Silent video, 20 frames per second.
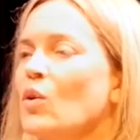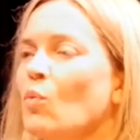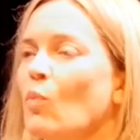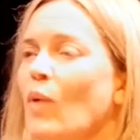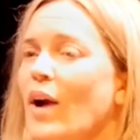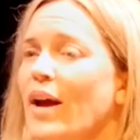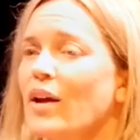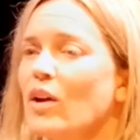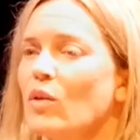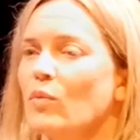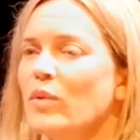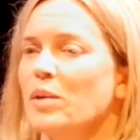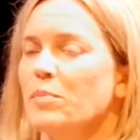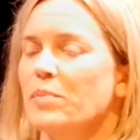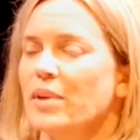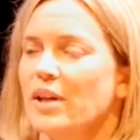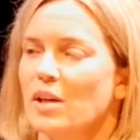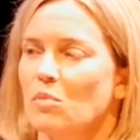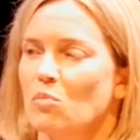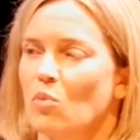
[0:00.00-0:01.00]
why aren't we
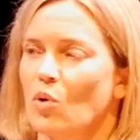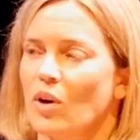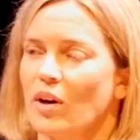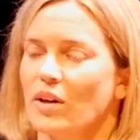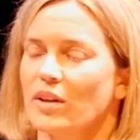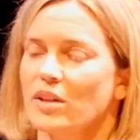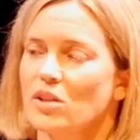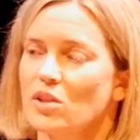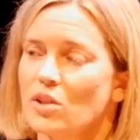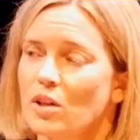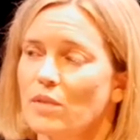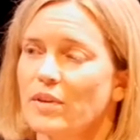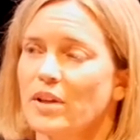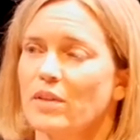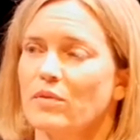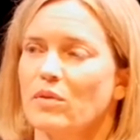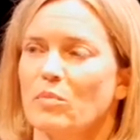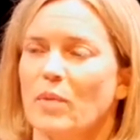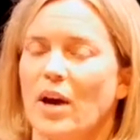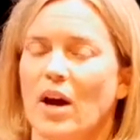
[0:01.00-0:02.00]
being more
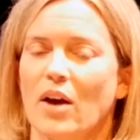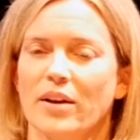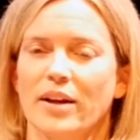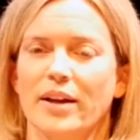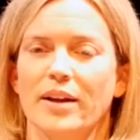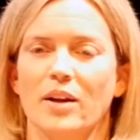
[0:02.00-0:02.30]
conservative about it,